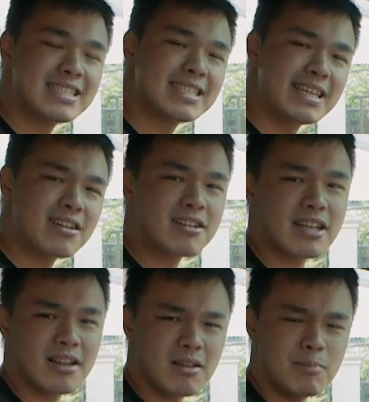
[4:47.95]
is
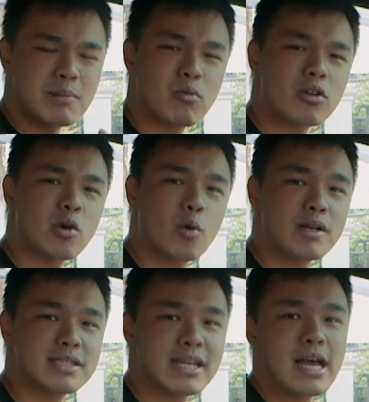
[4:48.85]
geared a little bit more
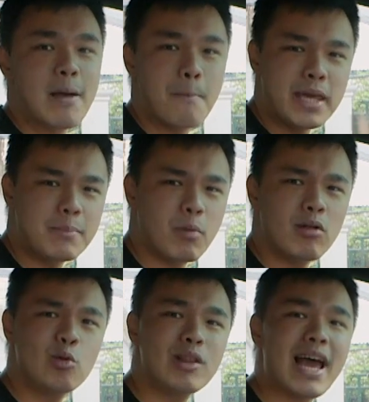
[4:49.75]
towards
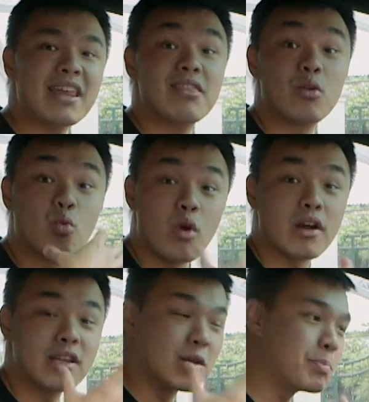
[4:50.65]
people who like the
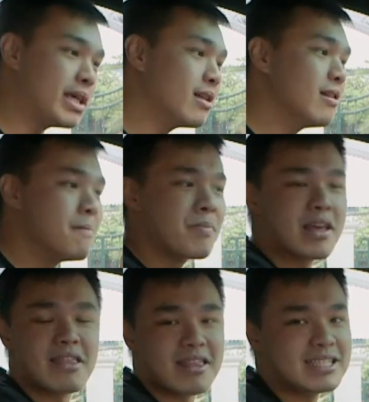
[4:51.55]
rugged appeal,
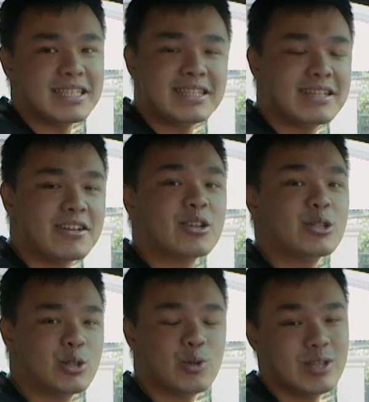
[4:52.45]
this interior
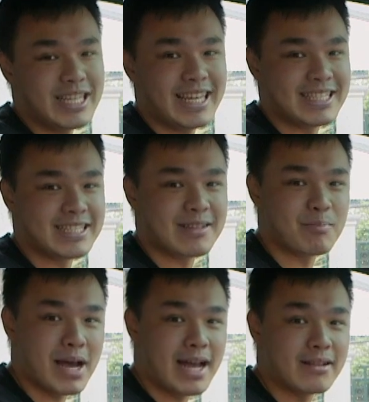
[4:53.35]
truly isn't
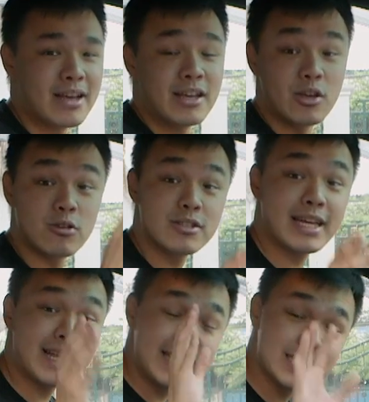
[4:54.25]
bad. You also
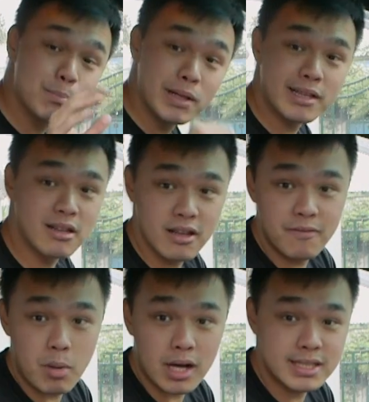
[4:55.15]
get a split
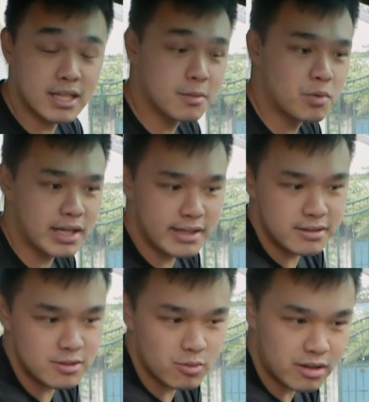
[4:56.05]
glove box setup right
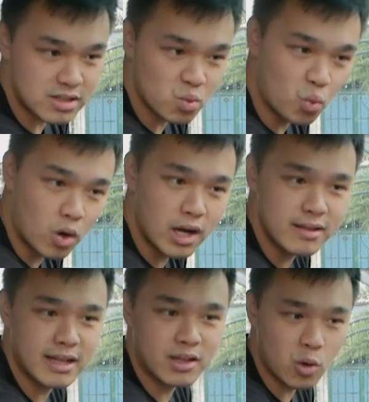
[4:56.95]
here. So there's
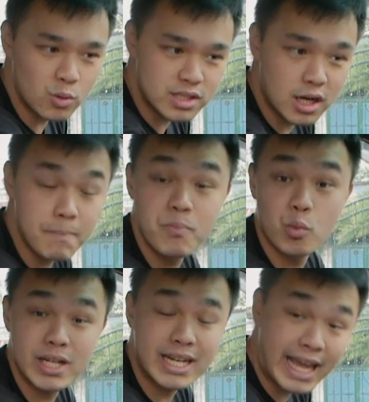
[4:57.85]
one that goes up
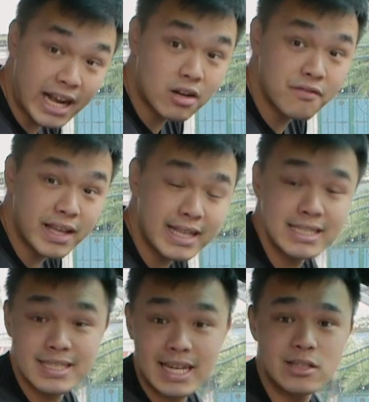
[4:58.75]
with an air vent
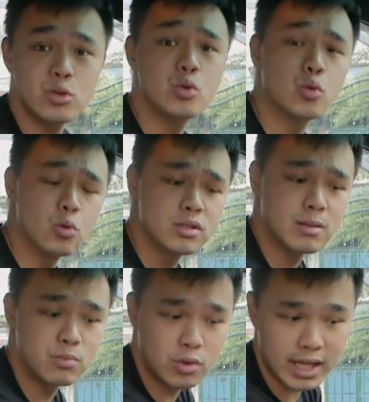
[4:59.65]
inside too to cool
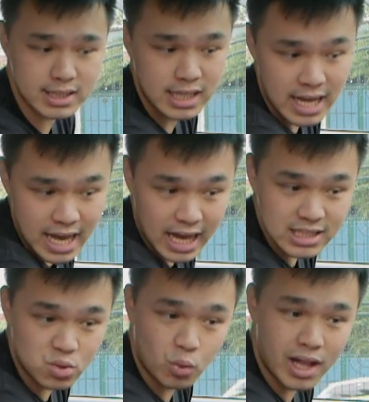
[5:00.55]
some drinks,
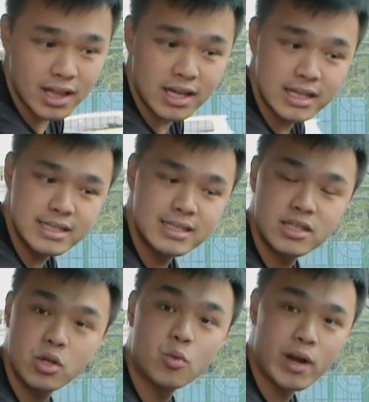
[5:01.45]
as well as your